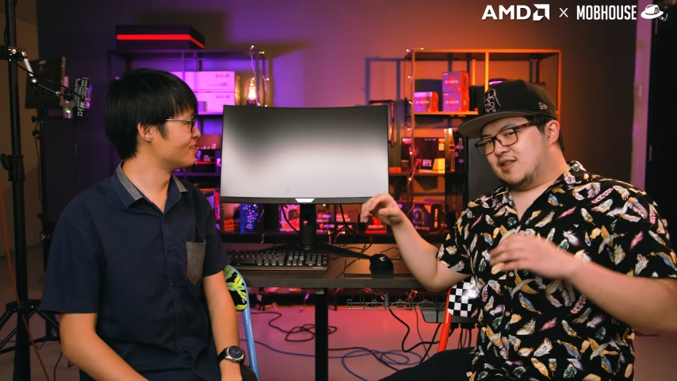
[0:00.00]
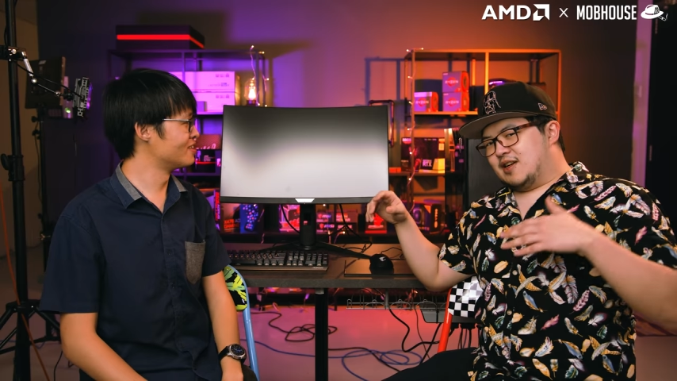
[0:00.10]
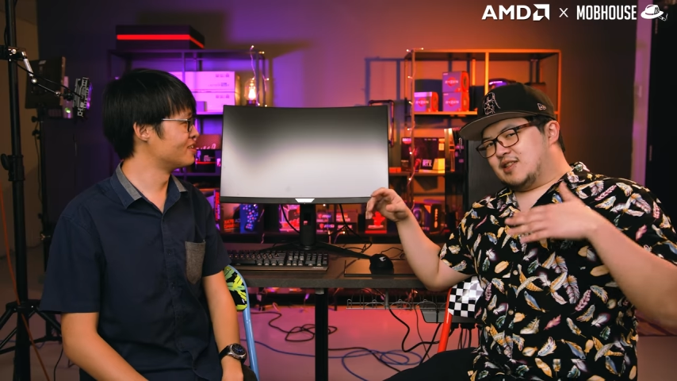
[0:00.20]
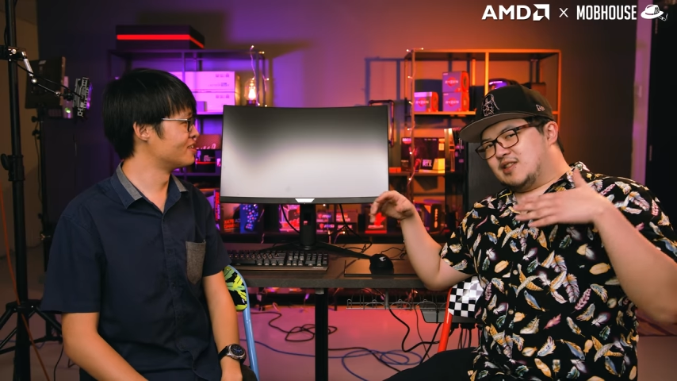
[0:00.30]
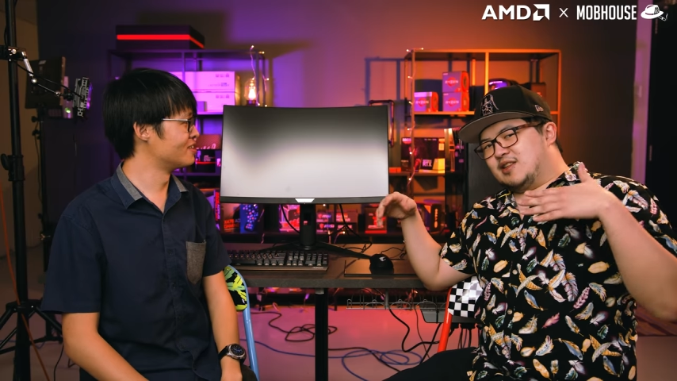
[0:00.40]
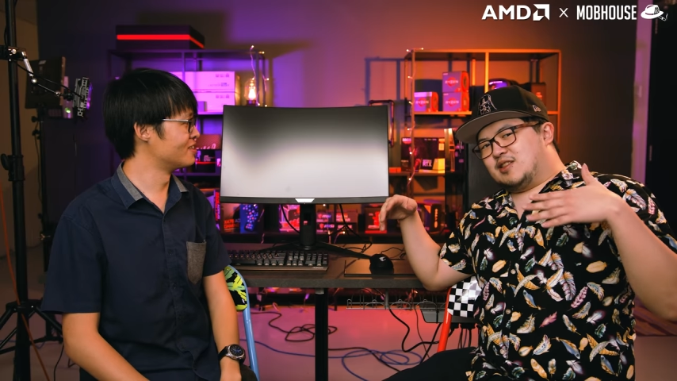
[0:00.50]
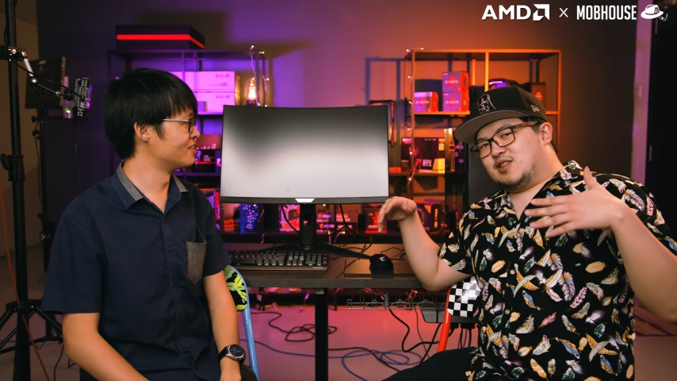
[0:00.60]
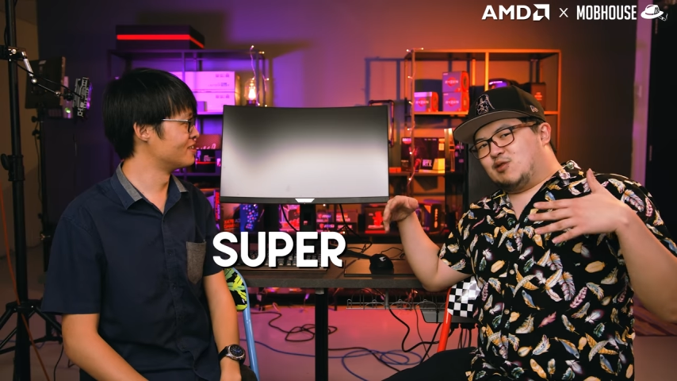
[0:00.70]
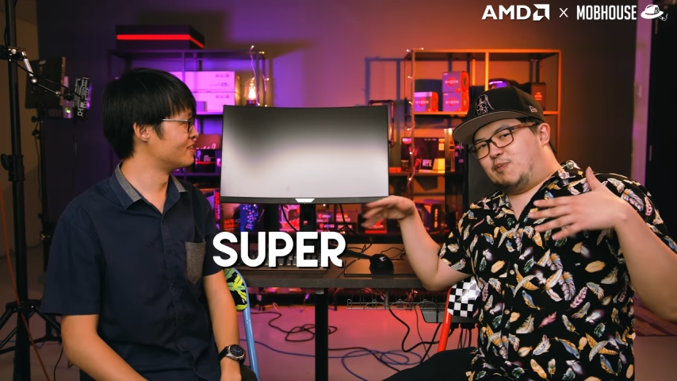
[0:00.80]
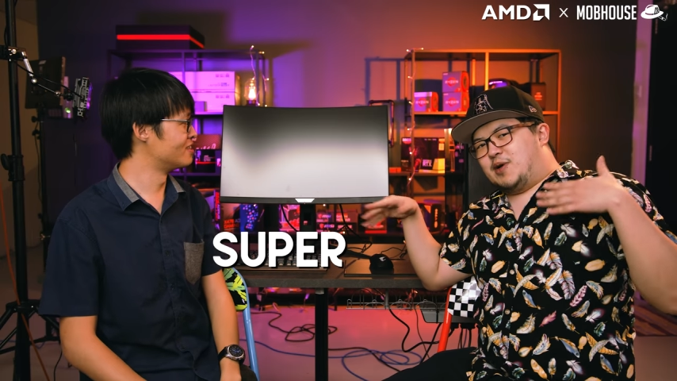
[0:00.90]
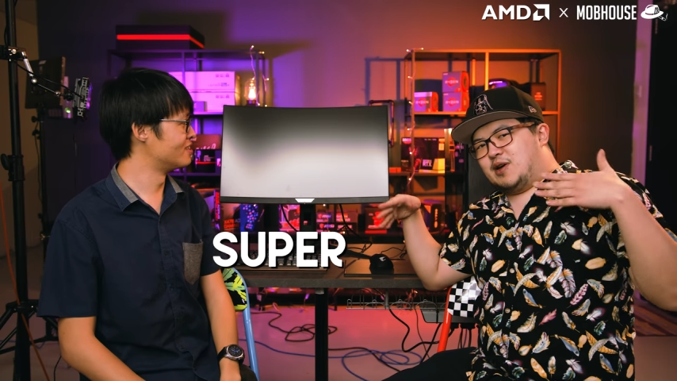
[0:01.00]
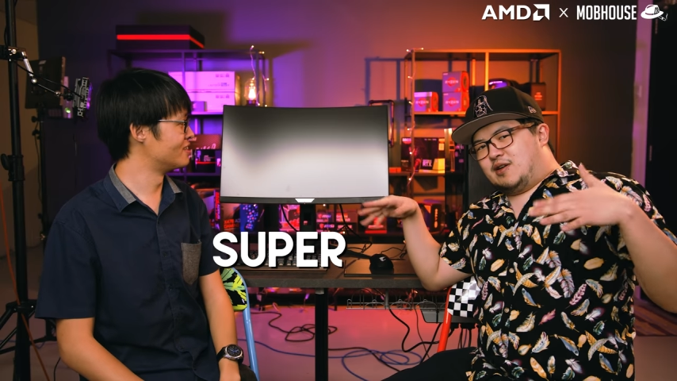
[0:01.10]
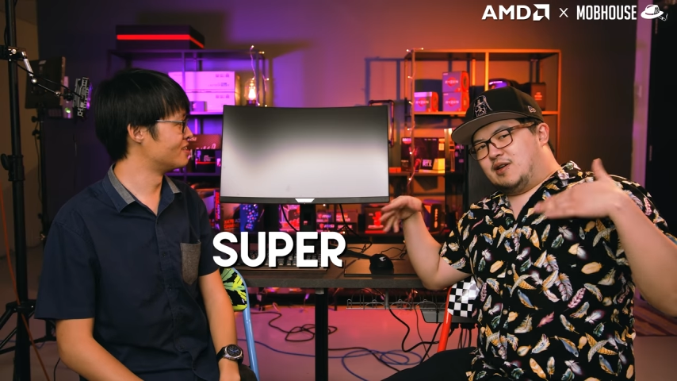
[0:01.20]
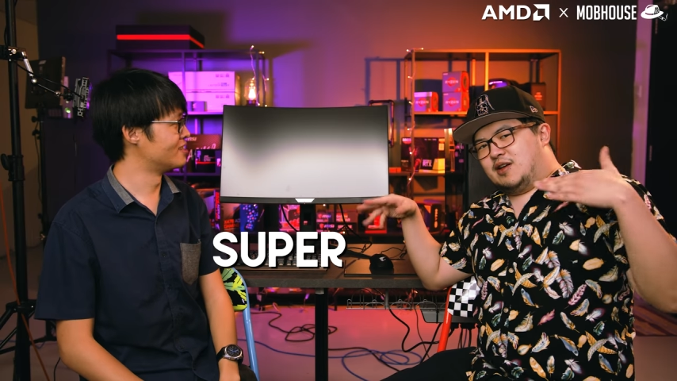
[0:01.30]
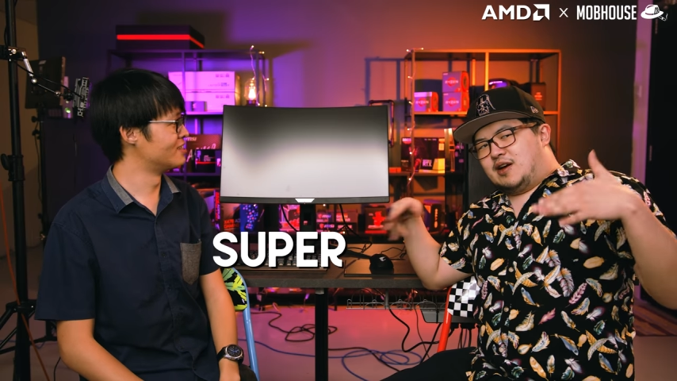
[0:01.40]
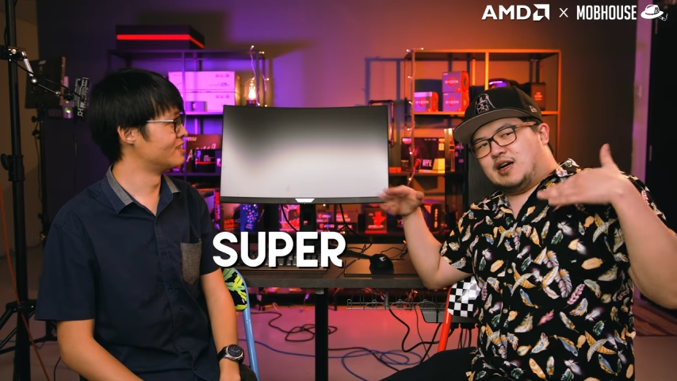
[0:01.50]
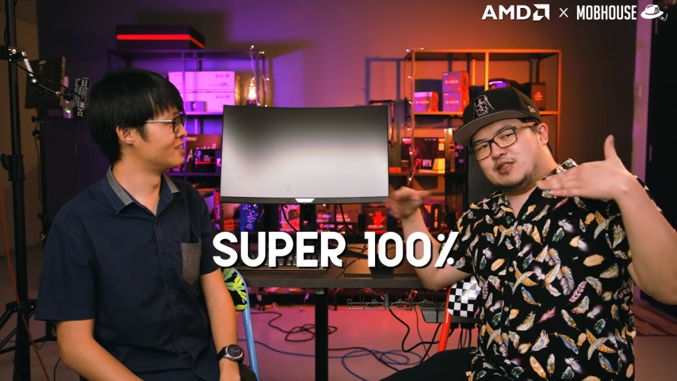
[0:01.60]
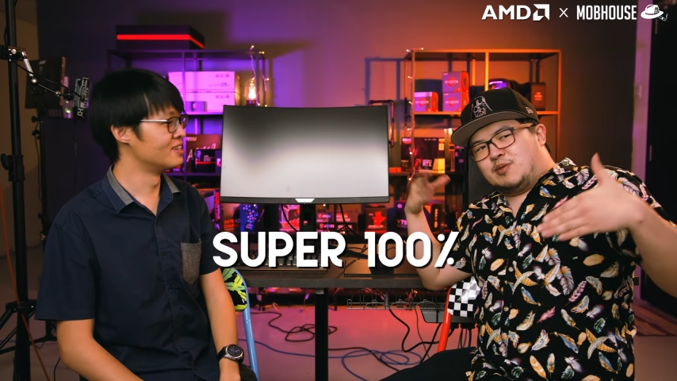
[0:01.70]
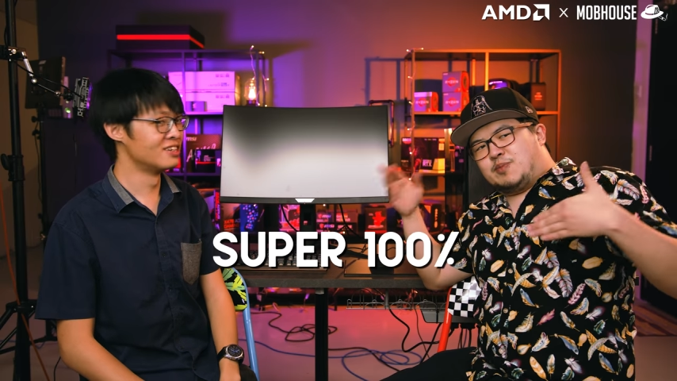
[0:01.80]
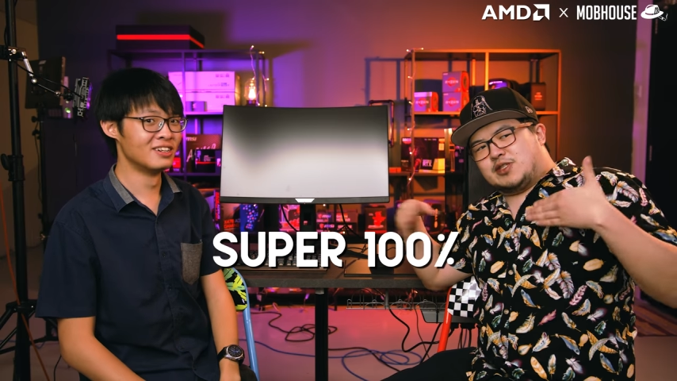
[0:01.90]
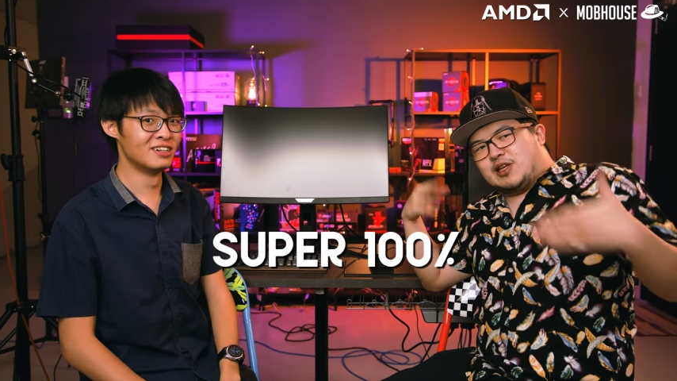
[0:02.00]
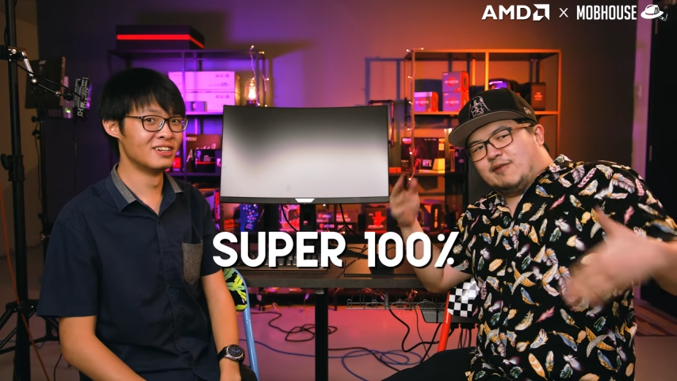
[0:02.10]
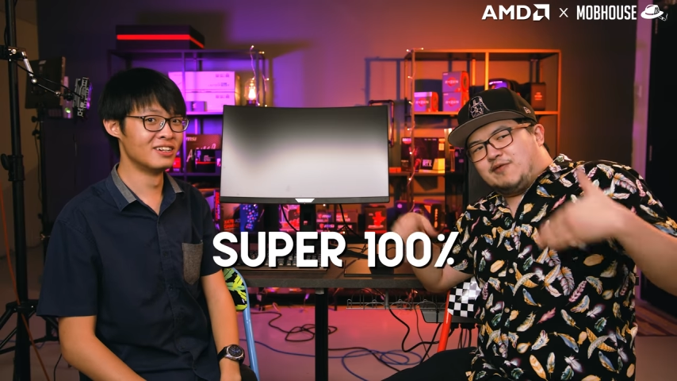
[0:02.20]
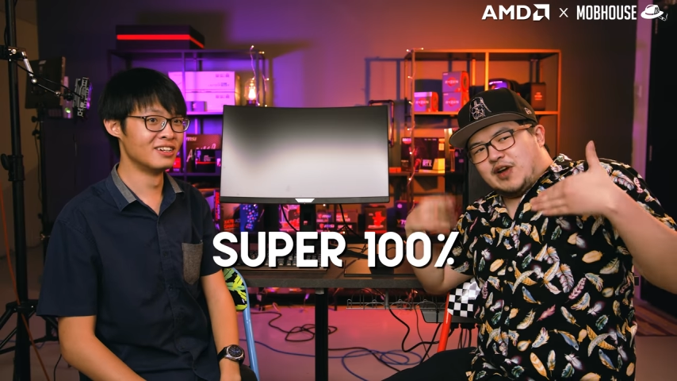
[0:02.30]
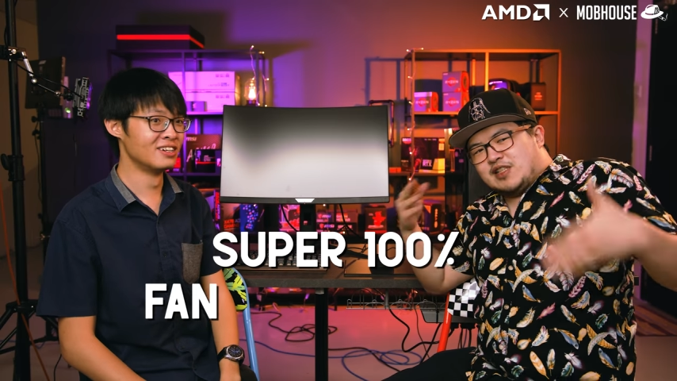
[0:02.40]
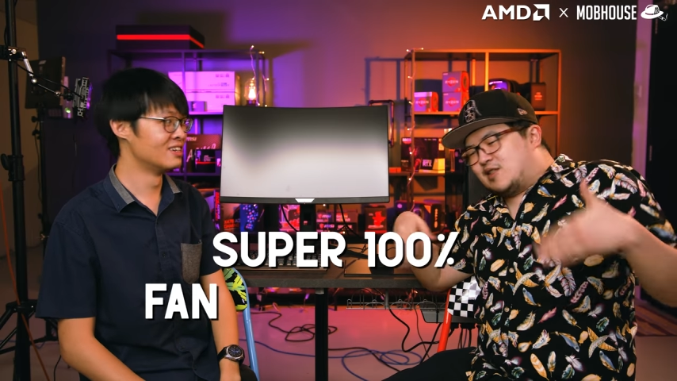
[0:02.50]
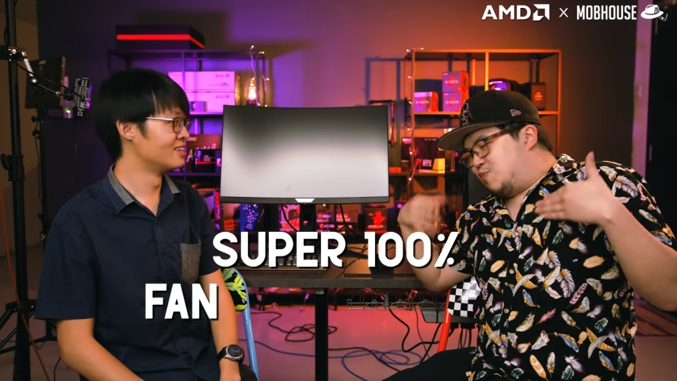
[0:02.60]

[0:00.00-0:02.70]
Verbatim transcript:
Speaker 1: There's this super one hundred percent fan